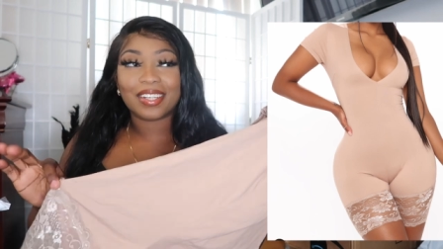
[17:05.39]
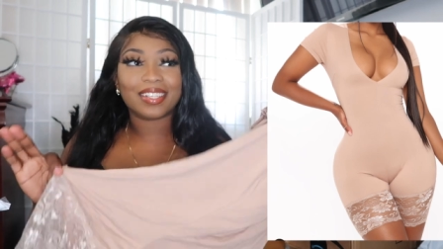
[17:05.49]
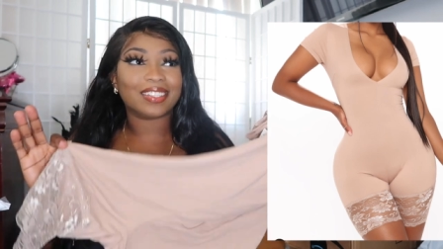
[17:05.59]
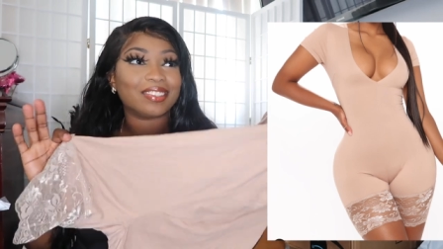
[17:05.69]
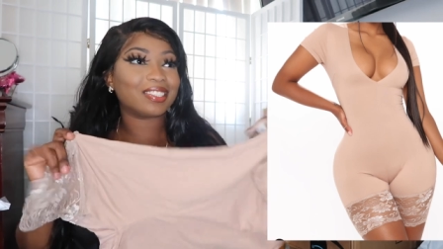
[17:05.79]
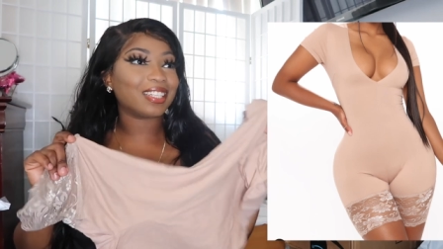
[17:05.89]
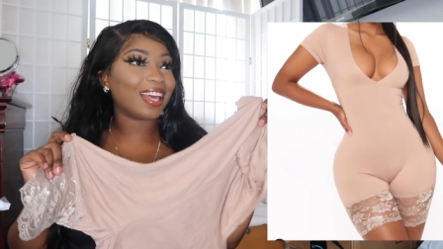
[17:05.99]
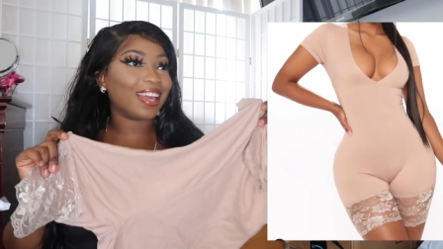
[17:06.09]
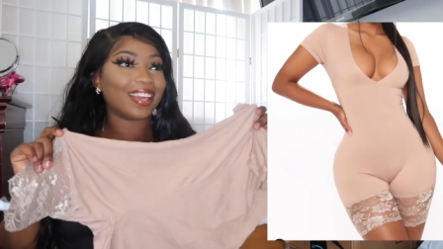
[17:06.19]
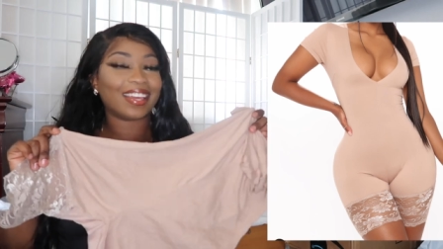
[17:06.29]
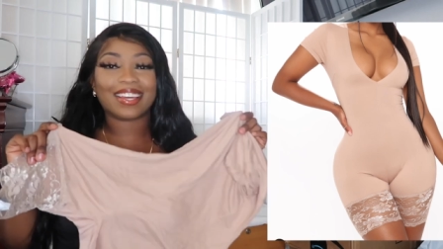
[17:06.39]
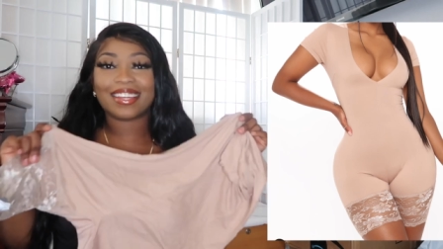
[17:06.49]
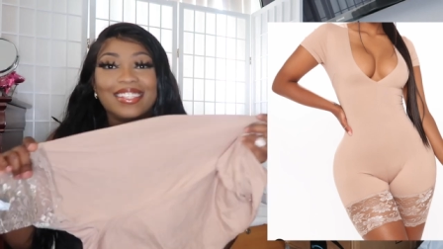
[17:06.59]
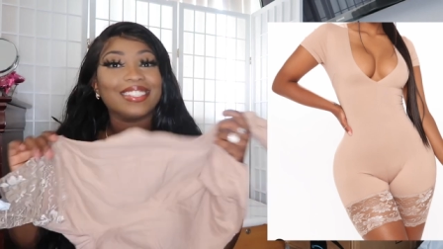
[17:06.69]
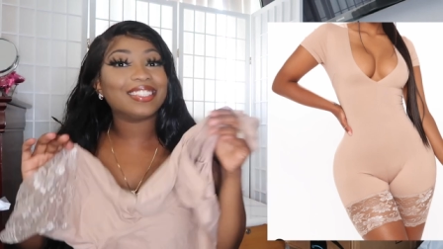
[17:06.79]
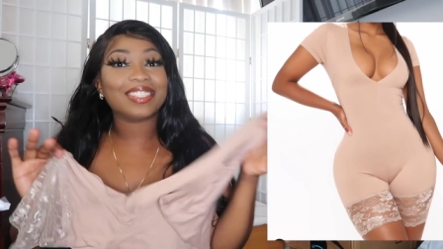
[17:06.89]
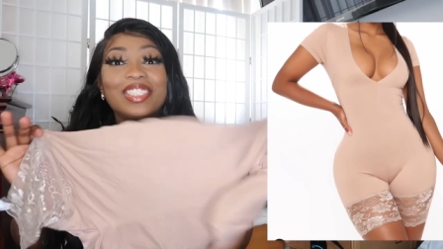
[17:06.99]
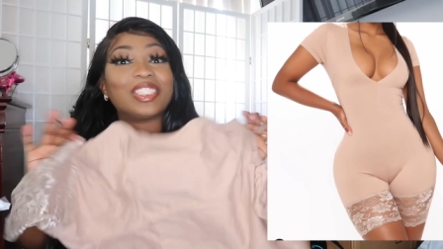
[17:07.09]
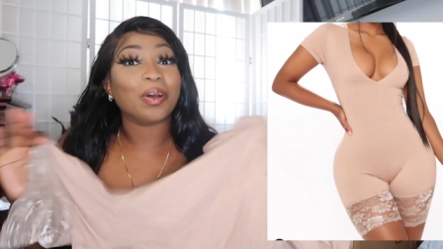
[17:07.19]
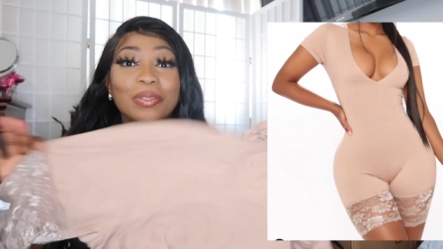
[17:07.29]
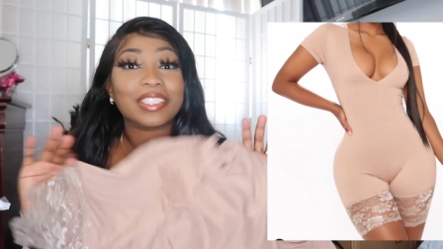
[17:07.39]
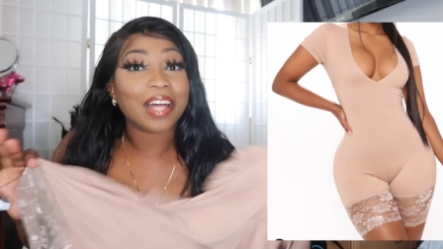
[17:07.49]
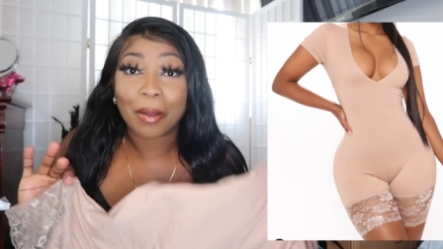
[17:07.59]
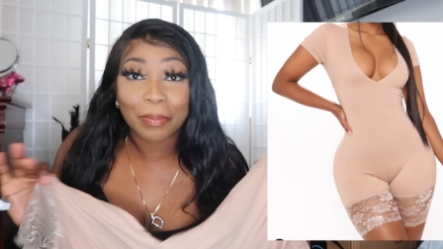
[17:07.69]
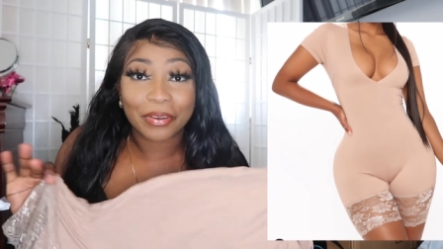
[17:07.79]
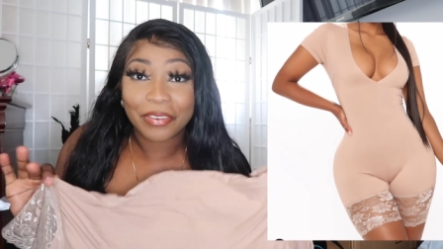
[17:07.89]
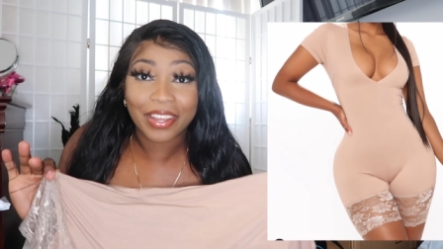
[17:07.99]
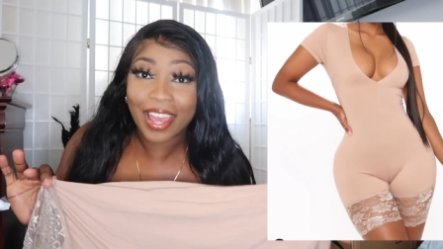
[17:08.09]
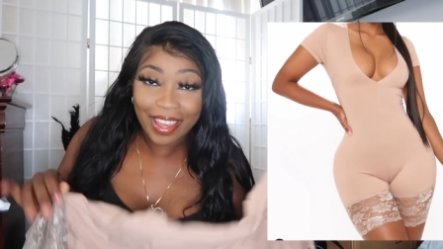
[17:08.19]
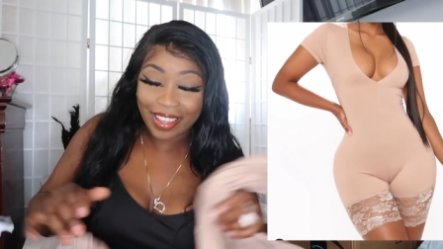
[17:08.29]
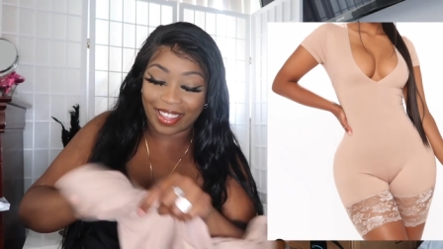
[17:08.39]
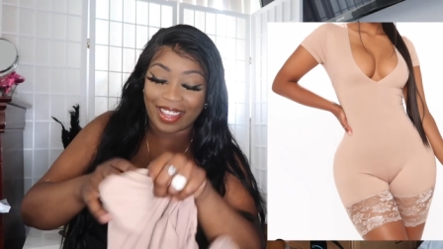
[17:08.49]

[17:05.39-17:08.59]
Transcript: one and it's like showstopper, okay?